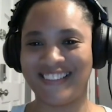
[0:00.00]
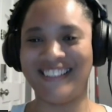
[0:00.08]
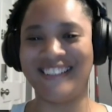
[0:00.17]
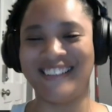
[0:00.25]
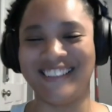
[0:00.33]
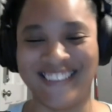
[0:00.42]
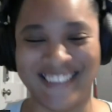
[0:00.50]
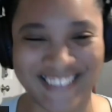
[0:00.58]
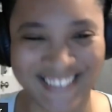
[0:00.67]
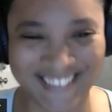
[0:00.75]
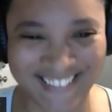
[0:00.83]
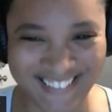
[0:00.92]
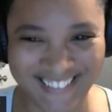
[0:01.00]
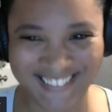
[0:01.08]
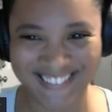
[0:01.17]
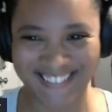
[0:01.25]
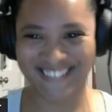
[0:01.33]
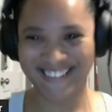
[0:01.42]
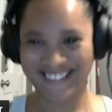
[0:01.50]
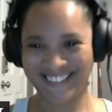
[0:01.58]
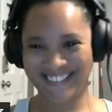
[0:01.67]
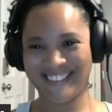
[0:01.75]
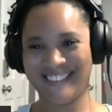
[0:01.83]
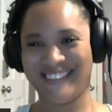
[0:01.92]

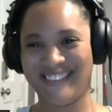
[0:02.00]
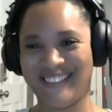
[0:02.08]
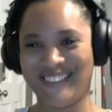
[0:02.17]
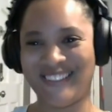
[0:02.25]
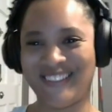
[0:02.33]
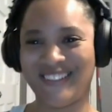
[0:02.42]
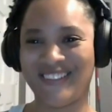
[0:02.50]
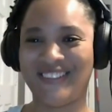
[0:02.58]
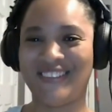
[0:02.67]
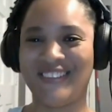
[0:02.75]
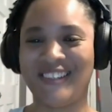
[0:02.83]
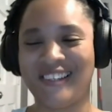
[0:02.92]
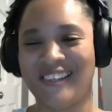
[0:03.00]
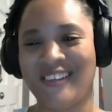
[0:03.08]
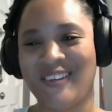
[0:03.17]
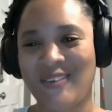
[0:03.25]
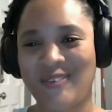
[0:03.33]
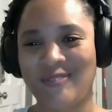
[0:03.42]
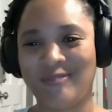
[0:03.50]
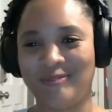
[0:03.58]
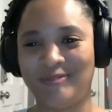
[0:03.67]
(silent)